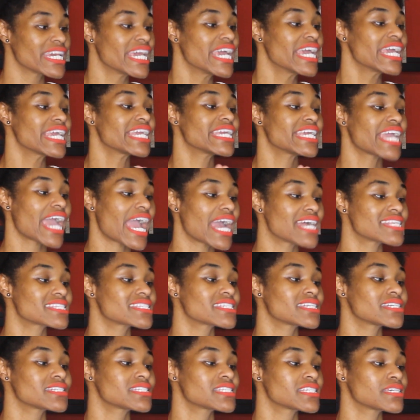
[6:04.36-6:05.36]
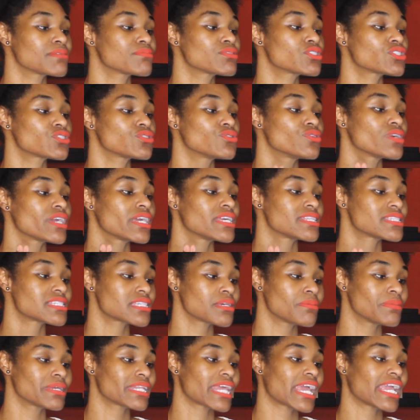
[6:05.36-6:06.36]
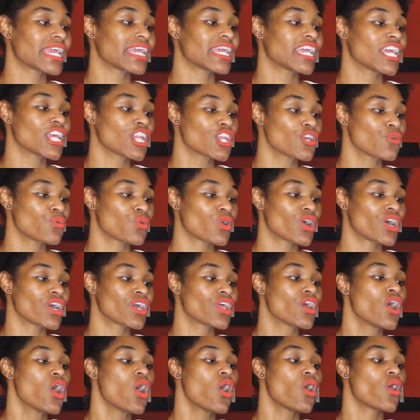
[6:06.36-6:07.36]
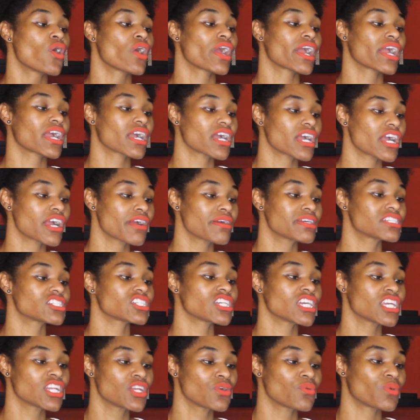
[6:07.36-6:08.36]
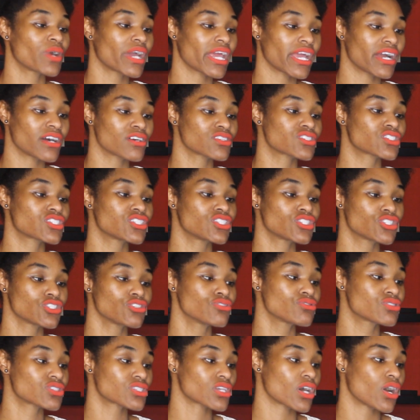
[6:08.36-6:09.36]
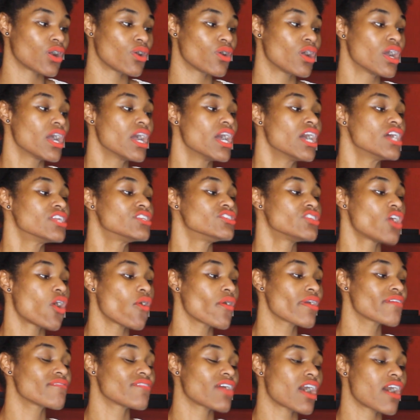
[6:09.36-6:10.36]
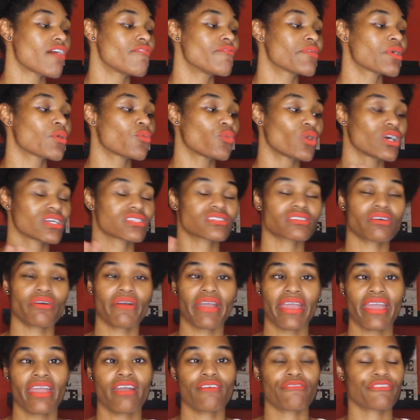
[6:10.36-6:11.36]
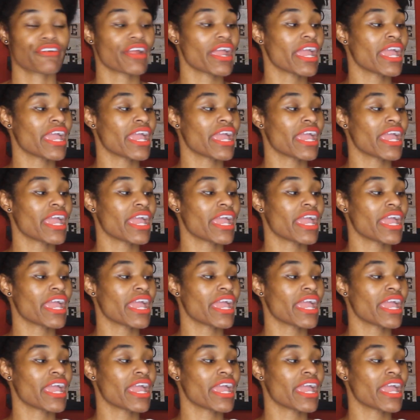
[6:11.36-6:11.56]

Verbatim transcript: "He hasn't attempted to intimidate anyone or encourage anyone else to do so. No involvement whatsoever."